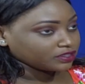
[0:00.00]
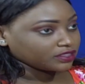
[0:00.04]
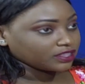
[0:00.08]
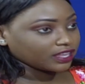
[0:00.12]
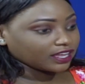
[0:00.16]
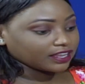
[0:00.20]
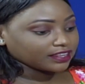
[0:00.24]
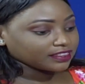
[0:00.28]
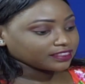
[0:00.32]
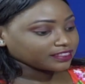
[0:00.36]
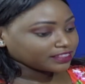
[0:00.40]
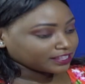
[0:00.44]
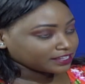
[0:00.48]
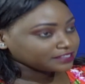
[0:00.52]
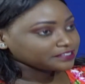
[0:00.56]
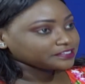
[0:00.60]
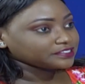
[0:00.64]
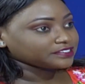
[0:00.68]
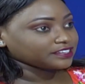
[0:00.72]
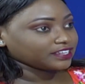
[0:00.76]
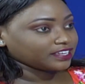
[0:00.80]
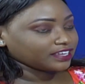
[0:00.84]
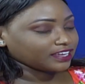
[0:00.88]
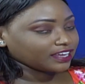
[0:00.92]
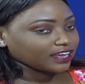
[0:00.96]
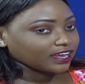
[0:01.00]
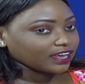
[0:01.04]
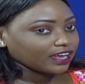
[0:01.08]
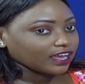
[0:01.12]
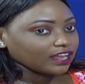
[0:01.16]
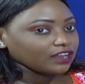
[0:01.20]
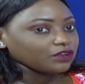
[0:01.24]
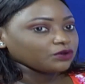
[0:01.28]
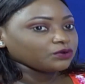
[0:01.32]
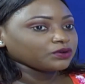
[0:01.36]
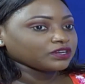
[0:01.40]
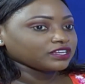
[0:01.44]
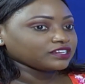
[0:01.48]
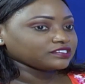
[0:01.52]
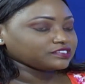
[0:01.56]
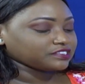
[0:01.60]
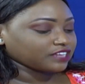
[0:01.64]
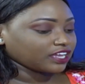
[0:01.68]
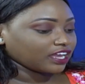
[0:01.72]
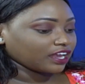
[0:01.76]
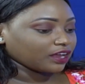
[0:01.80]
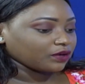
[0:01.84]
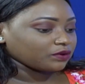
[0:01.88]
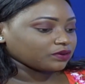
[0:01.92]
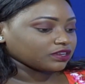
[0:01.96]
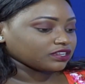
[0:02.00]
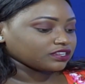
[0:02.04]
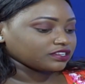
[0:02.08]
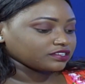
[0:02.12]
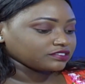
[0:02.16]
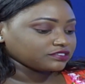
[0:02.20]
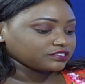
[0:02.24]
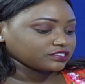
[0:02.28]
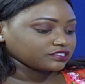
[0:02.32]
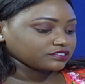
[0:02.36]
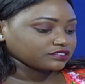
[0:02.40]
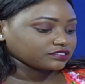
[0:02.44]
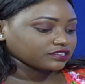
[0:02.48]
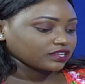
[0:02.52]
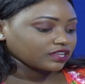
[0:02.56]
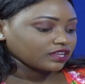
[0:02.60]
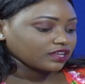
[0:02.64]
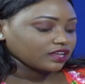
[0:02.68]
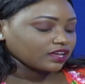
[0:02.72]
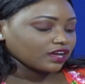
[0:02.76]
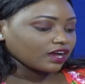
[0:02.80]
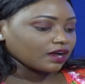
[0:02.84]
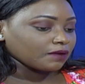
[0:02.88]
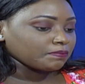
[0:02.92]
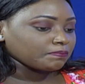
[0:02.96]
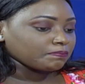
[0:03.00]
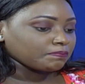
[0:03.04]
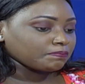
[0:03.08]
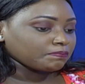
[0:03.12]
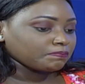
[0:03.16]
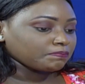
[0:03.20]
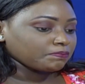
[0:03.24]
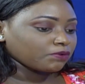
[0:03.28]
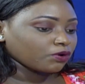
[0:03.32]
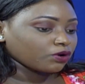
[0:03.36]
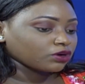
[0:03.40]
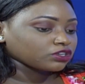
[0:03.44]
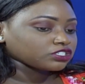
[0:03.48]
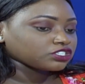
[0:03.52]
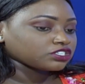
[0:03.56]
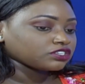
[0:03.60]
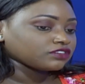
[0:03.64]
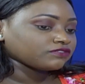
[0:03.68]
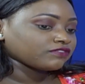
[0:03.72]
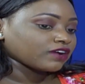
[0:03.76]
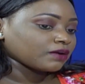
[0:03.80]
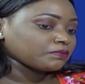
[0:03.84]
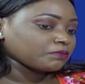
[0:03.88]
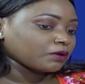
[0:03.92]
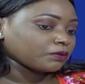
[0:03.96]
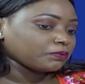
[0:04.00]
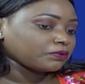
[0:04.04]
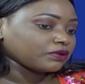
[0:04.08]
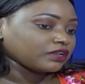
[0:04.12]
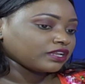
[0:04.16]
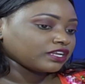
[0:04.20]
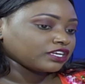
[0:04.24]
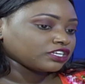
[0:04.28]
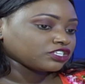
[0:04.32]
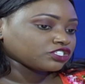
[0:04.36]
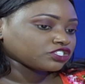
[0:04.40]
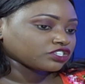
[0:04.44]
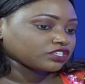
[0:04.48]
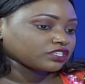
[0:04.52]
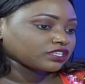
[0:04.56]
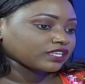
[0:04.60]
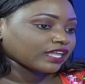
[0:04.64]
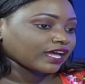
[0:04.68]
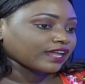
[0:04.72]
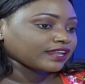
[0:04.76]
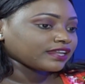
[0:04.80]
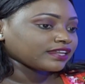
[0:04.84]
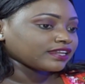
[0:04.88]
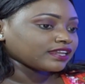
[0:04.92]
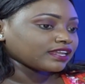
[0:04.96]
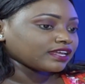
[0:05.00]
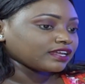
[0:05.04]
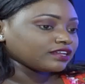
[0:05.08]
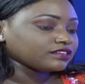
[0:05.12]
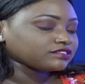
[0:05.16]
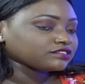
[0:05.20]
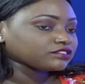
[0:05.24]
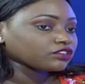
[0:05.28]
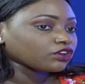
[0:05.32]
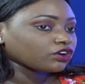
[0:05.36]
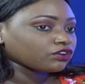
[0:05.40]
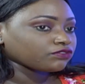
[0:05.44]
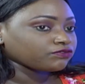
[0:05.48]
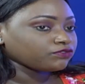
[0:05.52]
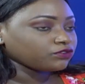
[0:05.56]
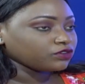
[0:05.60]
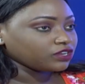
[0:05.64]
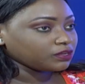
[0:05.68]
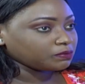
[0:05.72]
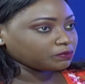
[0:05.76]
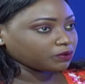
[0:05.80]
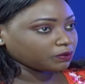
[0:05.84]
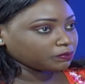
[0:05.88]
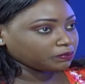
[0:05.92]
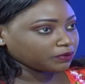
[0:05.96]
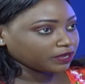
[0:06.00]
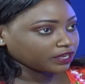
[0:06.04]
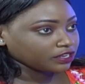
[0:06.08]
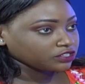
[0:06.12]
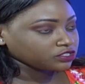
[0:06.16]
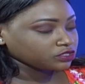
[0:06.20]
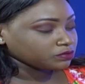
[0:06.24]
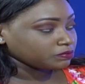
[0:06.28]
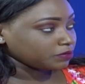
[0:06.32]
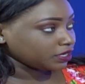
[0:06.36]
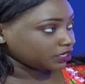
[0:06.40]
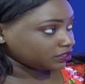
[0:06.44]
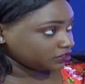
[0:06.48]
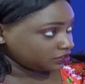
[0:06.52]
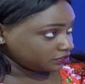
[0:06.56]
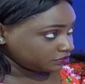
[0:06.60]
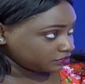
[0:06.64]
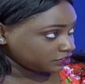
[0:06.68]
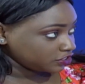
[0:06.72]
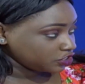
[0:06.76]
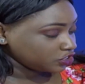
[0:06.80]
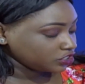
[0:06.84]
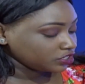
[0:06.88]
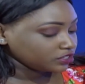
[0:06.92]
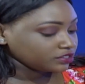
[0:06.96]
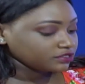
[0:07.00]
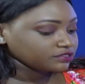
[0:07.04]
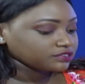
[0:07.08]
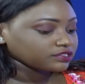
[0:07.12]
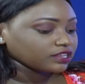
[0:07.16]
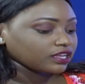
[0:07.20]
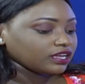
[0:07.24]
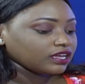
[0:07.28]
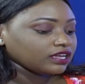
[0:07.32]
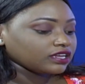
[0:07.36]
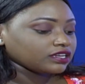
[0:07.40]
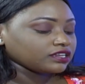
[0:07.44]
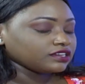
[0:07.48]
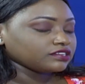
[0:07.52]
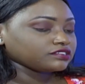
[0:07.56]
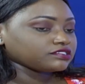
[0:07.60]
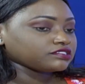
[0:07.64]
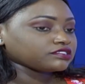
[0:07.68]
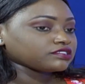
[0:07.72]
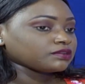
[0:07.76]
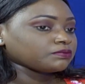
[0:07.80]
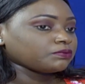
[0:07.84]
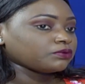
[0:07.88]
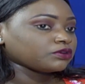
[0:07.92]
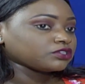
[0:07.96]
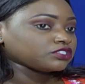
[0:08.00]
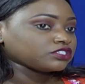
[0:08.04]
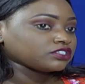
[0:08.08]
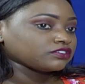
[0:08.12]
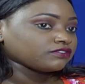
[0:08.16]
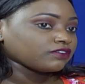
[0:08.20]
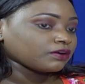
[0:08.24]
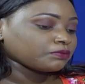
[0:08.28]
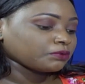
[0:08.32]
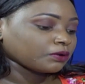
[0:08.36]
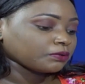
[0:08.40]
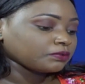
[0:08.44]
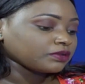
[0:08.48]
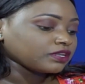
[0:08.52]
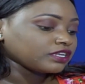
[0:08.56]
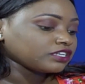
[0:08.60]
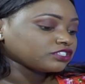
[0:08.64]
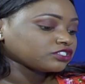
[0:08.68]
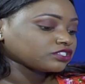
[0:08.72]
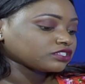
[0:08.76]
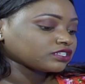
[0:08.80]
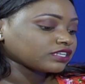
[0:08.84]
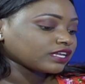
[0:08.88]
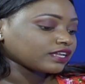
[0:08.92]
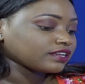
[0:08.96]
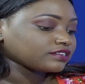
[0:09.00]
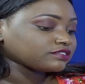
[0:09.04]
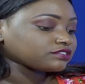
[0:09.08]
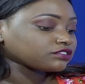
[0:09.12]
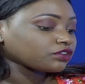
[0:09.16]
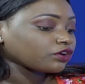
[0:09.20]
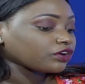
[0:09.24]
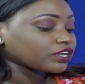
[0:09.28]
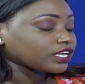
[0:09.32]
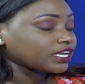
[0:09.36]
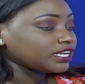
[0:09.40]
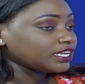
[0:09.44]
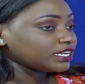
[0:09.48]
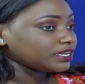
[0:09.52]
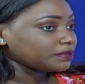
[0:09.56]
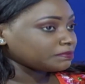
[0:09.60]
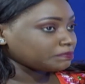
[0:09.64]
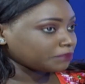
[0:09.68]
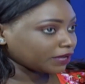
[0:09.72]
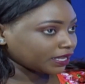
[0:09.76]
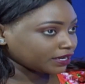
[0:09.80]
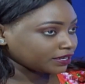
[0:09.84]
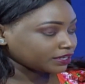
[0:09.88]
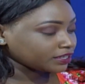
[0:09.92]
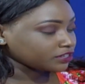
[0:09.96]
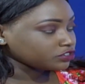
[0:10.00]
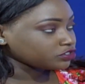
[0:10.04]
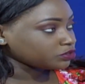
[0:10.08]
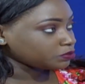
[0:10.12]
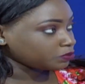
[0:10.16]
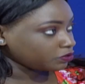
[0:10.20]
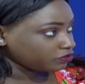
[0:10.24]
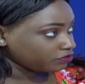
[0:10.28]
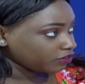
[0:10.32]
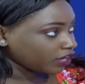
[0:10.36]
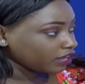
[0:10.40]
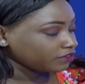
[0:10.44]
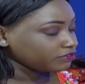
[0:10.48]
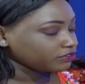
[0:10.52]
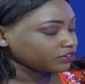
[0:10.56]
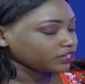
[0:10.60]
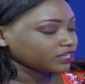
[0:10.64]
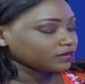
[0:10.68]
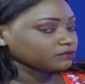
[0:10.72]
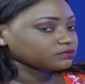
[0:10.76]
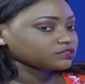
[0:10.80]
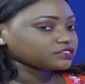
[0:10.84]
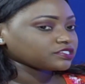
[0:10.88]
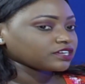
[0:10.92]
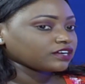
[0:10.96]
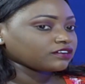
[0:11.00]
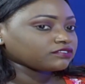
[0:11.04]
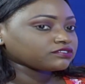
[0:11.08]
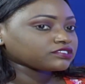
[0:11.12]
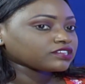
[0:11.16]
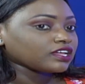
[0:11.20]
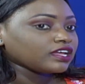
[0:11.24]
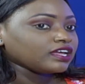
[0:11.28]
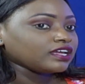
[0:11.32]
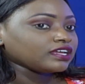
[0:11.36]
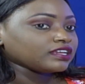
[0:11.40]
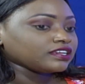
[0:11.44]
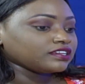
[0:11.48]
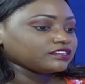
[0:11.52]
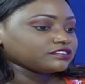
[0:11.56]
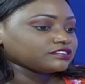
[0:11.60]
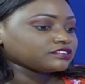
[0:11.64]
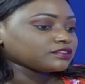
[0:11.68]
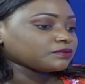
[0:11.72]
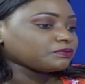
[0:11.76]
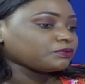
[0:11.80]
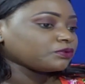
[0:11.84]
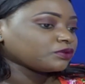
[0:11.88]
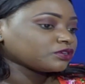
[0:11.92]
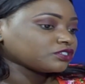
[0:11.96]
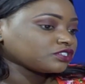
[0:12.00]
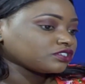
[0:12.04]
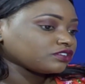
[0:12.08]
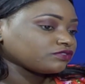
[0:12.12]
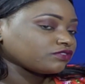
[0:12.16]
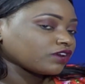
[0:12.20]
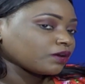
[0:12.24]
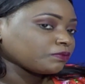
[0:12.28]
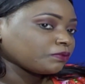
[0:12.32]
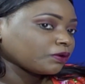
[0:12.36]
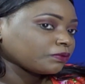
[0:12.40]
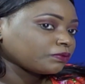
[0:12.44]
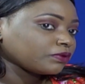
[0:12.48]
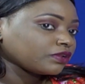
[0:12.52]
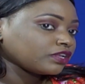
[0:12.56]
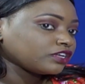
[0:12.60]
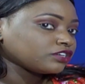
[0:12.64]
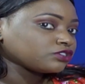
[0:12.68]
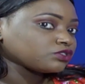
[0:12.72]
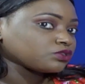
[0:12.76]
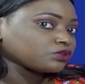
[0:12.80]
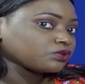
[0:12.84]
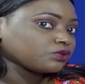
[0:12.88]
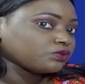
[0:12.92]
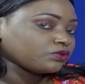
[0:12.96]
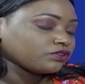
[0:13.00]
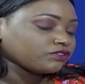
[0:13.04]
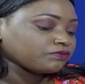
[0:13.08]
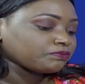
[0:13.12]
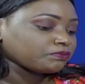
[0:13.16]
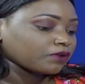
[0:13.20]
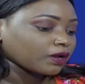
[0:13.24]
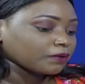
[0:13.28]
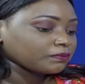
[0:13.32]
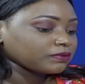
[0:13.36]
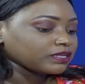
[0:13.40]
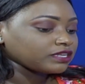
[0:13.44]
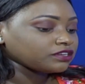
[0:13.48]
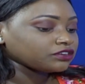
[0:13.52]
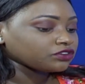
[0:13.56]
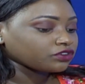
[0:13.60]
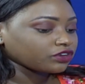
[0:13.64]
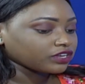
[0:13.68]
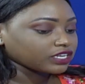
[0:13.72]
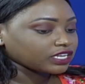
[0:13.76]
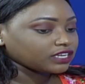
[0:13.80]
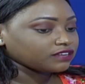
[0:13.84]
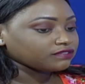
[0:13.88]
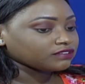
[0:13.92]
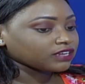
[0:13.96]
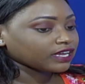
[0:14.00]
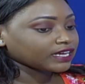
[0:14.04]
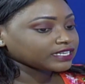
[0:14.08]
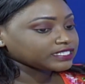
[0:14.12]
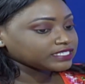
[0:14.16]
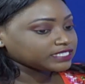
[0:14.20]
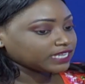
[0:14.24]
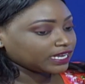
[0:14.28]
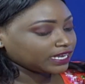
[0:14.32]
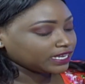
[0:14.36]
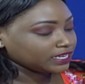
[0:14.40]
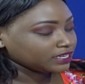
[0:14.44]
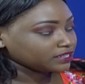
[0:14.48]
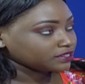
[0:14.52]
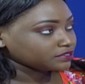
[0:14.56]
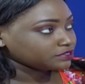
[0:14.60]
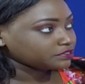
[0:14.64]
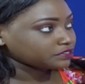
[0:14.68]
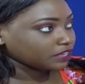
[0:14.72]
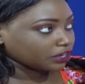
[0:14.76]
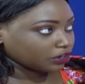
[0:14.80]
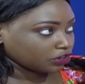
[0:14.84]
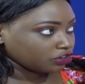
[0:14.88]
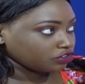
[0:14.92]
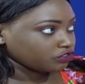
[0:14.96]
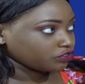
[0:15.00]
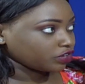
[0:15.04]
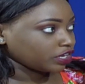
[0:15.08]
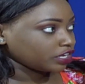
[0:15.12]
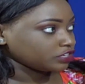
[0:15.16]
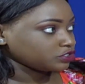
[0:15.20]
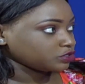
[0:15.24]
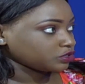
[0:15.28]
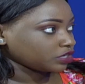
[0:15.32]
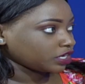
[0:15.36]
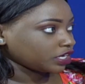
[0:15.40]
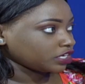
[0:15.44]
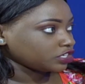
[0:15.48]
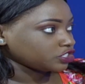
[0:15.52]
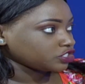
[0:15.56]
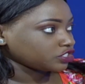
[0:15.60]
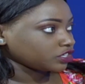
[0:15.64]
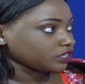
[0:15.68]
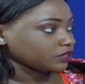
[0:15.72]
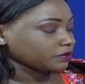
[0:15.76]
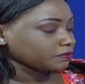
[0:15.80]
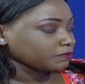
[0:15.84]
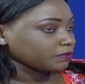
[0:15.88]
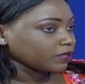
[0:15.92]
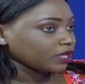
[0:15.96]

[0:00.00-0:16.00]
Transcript: Now, this alone is scary. This is a portion of our population that is not fully prepared to make decisions. This is a portion of our population that is not independent to provide for themselves. This is a portion of our population who have probably not even attained secondary education.